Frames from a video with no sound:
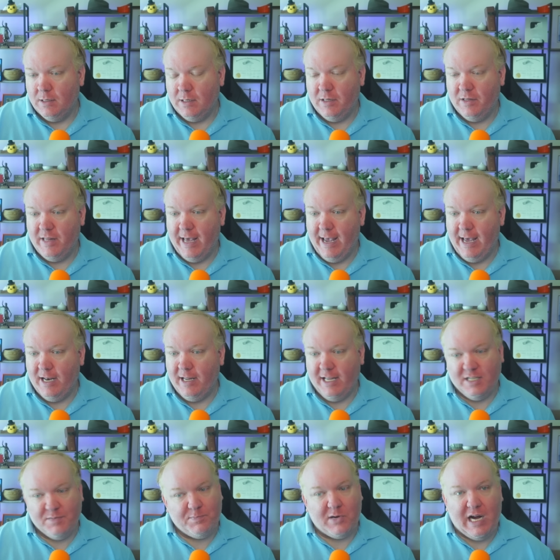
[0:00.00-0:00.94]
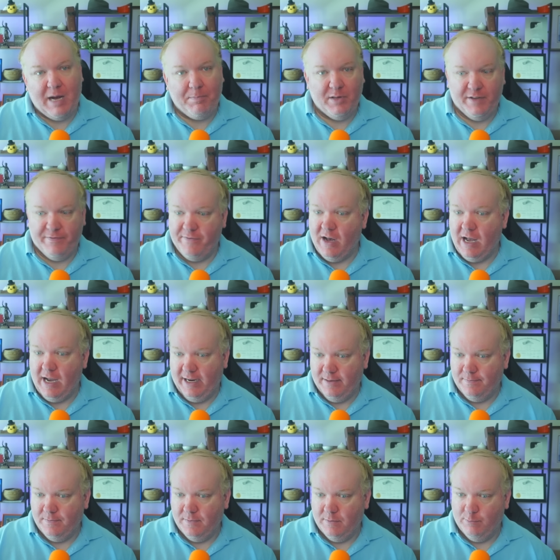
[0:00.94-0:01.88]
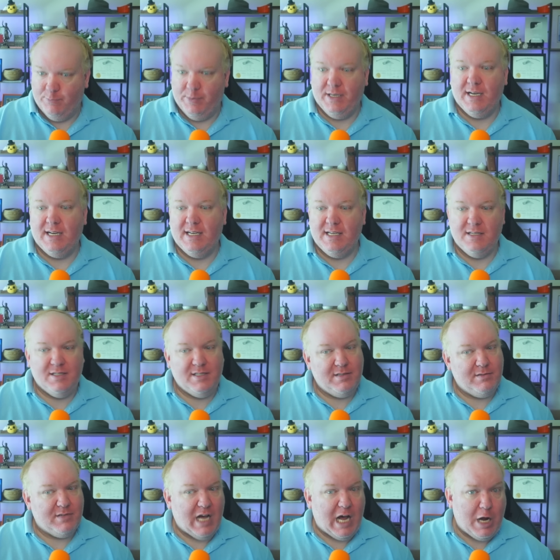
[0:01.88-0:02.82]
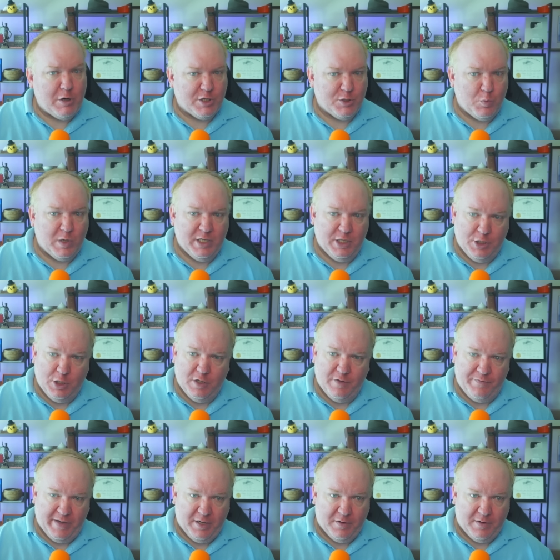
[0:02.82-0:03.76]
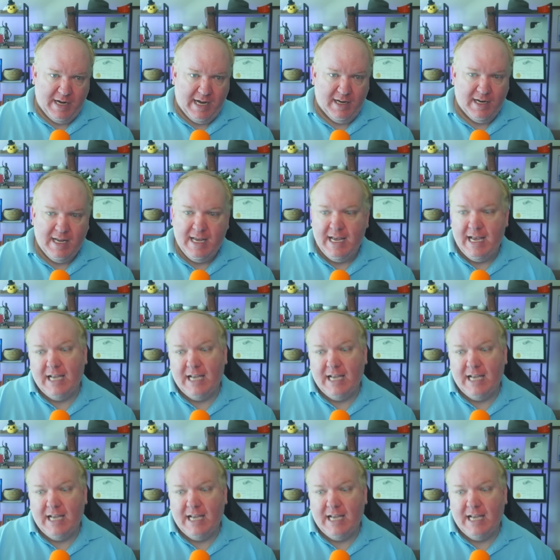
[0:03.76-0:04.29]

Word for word: then it's probably fine because Congress wanted you to figure out.